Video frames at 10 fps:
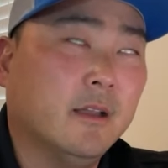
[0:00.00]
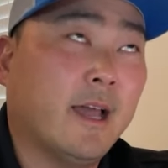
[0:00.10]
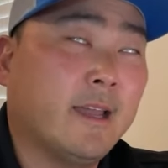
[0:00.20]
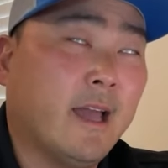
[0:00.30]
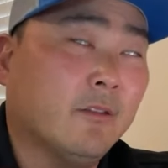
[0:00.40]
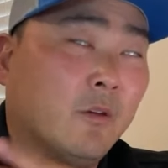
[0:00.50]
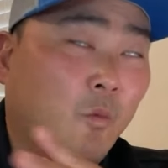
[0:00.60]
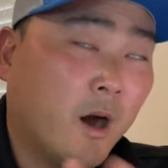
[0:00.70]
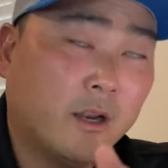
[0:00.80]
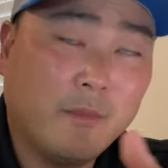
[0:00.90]
like out in the
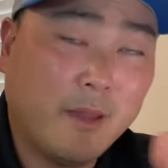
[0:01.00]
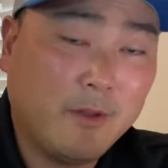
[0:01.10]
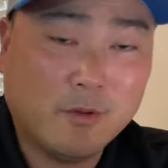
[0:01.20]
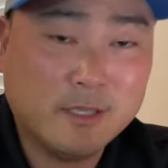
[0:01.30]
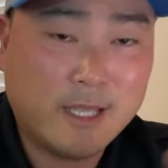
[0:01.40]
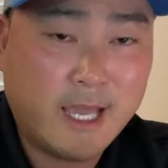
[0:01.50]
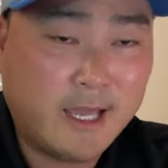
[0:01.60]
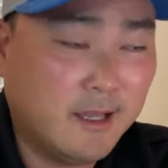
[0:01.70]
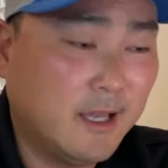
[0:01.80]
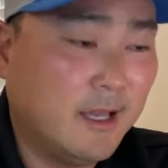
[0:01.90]
water maybe one day.